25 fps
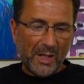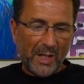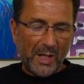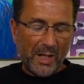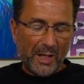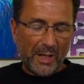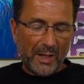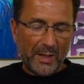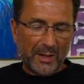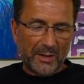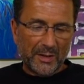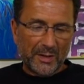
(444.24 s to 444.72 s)

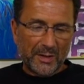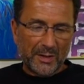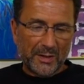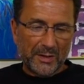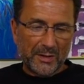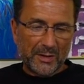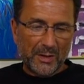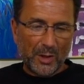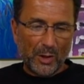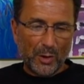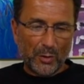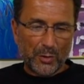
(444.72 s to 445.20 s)

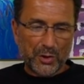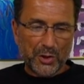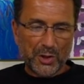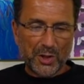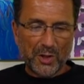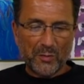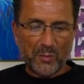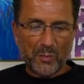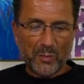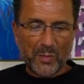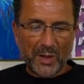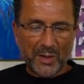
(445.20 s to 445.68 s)
And, you know,
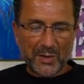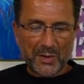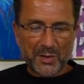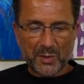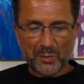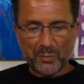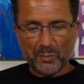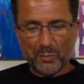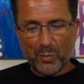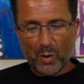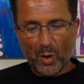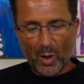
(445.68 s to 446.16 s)
she even makes
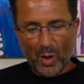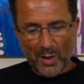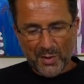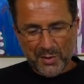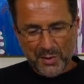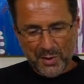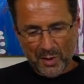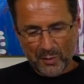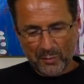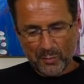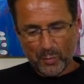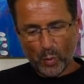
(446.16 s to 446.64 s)
some
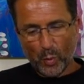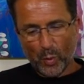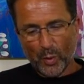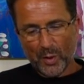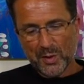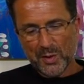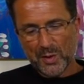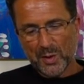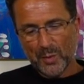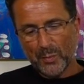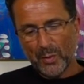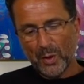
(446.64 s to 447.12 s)
positive
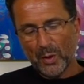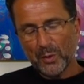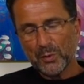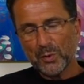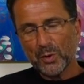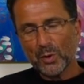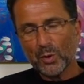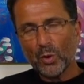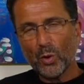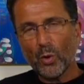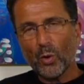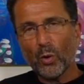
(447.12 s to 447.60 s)
points about
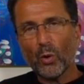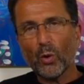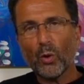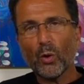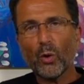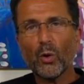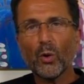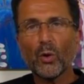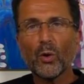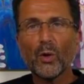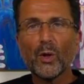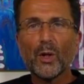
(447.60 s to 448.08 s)

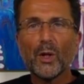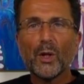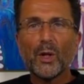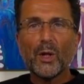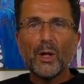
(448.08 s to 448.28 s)
Nicole